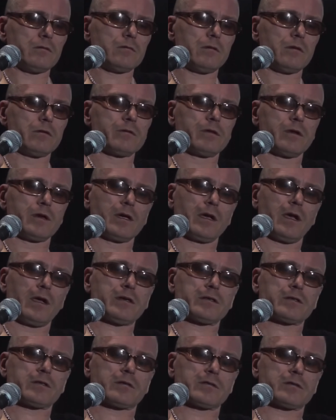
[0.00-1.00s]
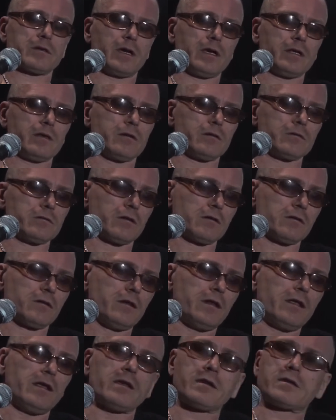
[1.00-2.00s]
on the left side, on the other
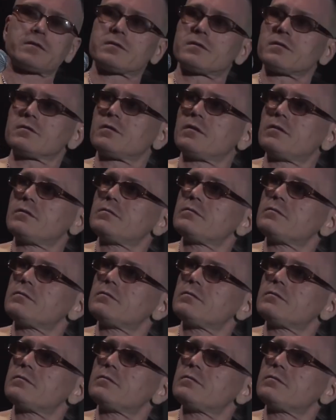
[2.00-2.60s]
links. So